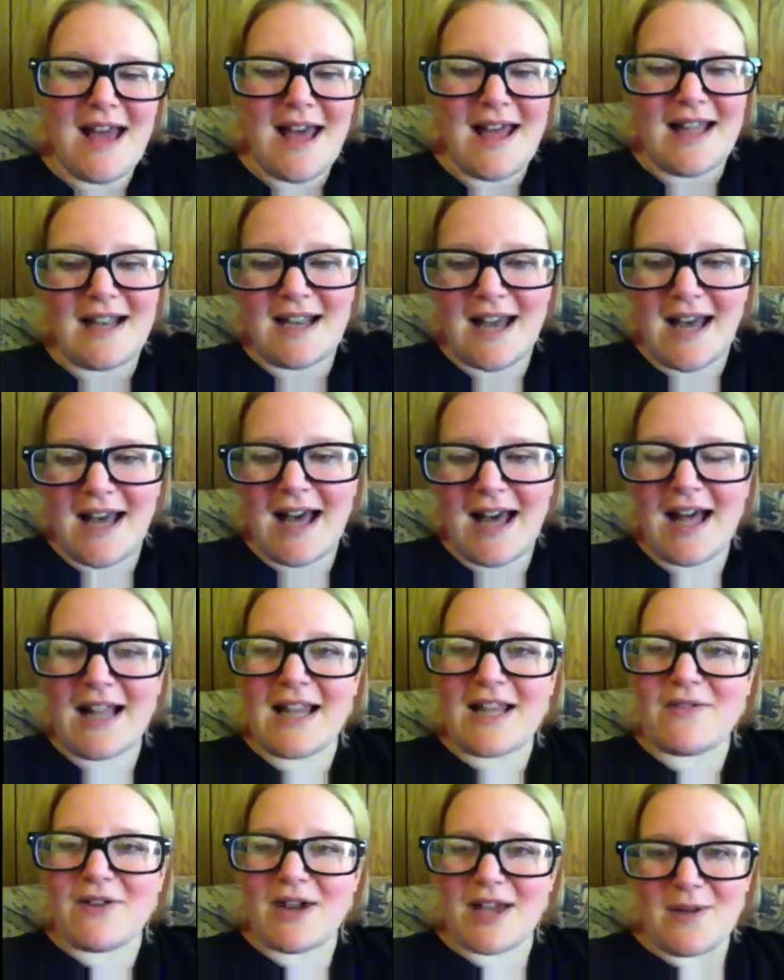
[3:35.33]
and I
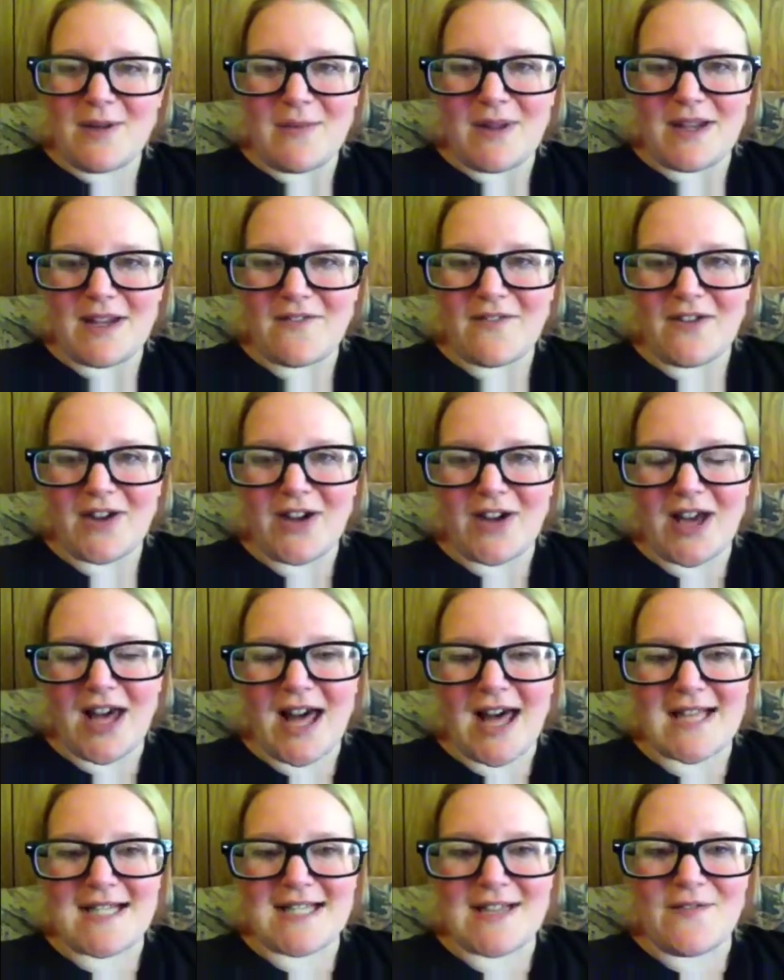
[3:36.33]
highly recommend it for you
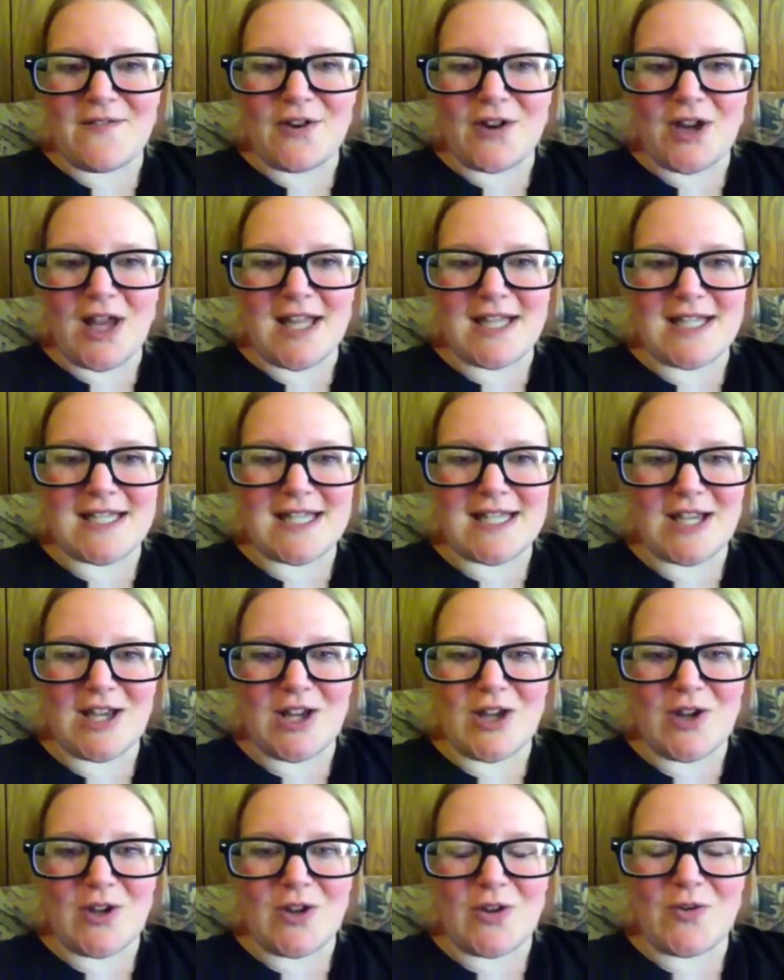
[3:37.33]
guys if you're
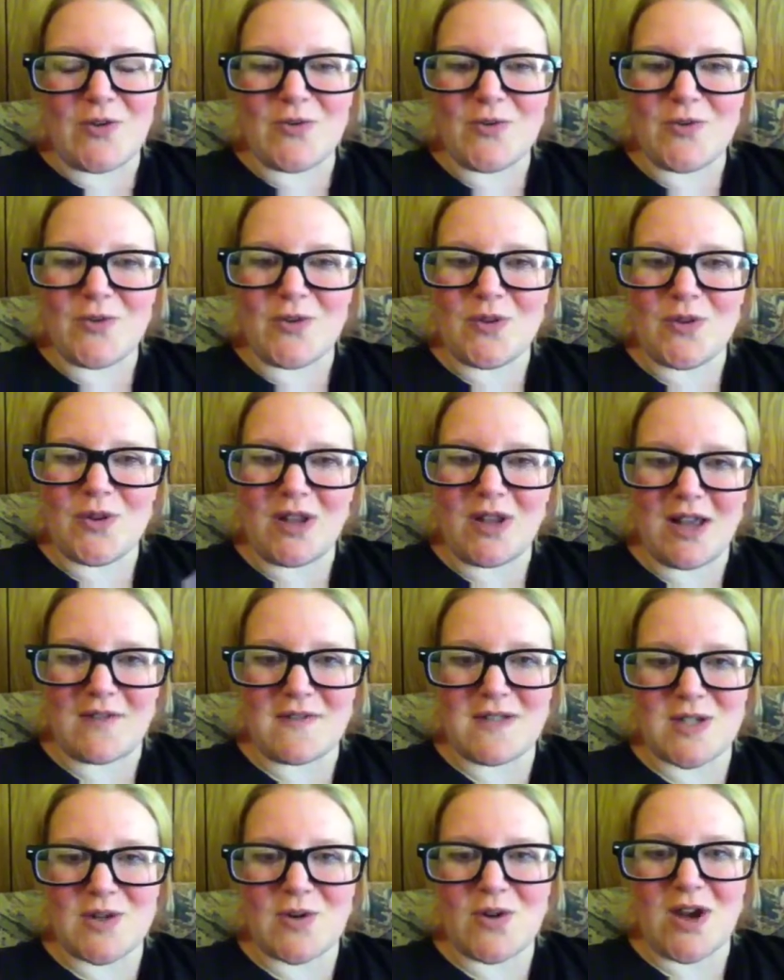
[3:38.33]
into
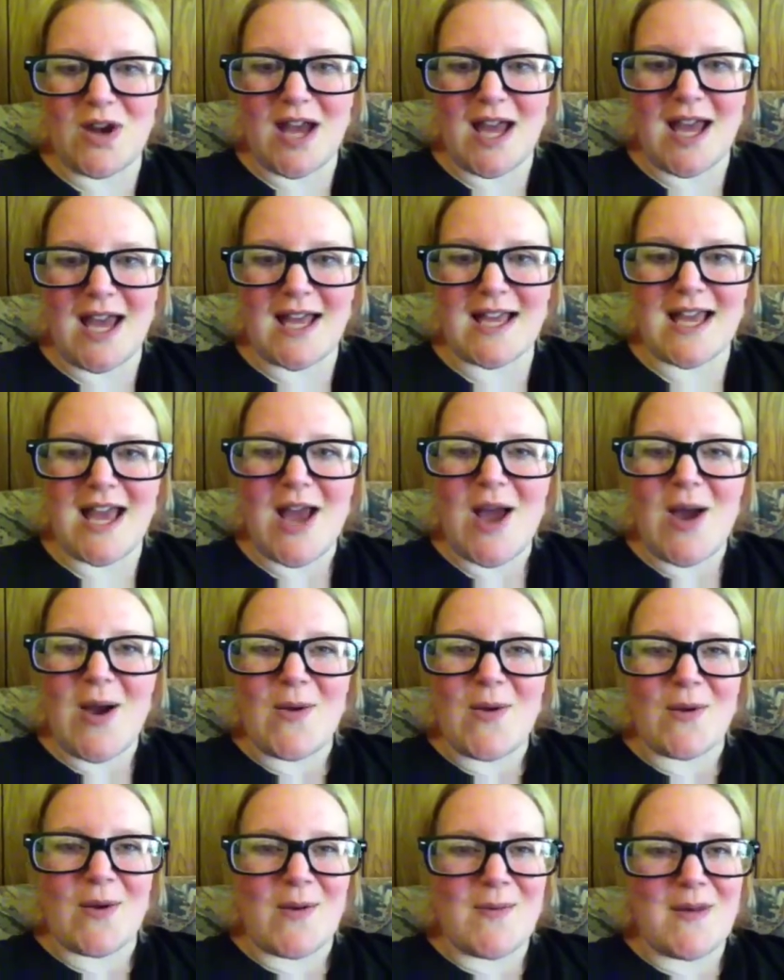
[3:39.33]
love story,
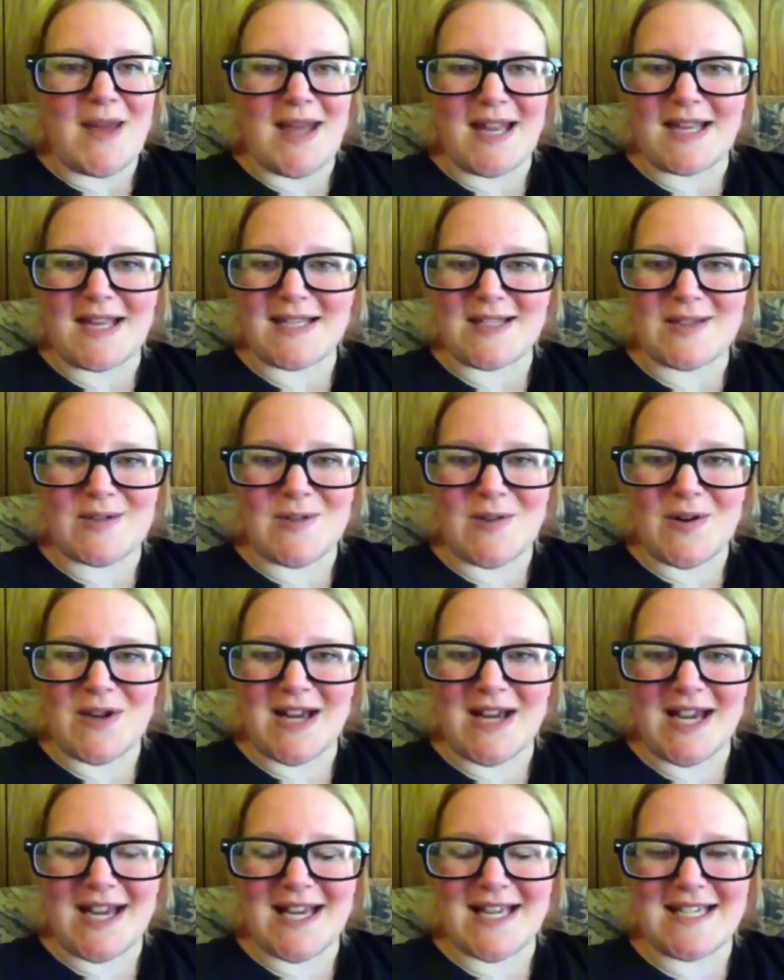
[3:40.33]
romantic
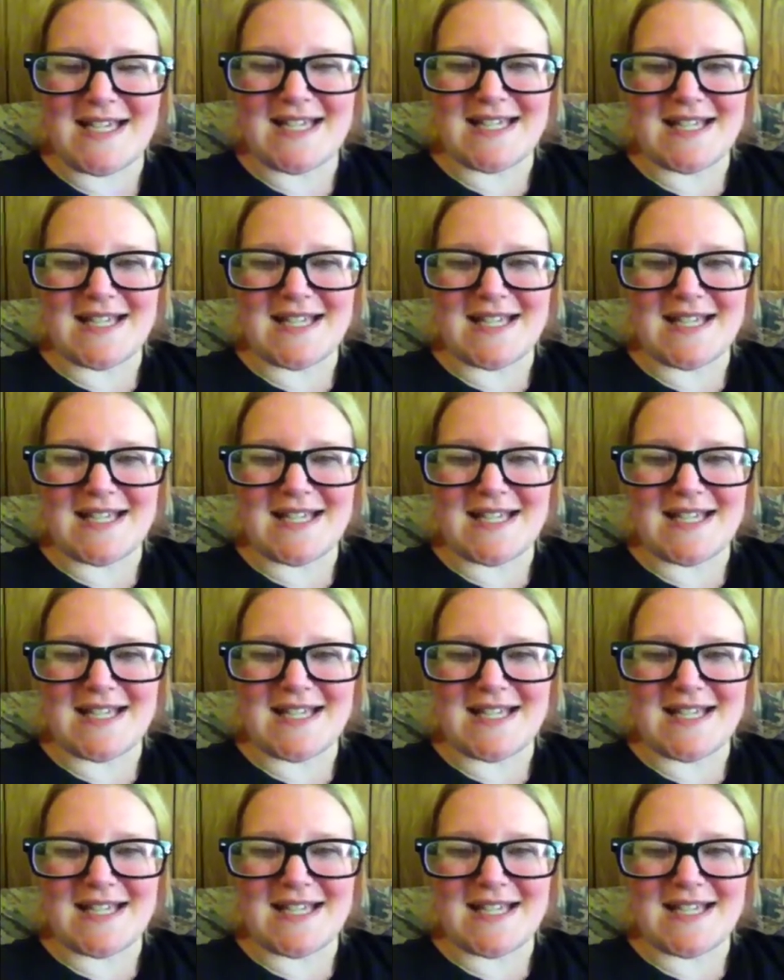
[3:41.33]
stories.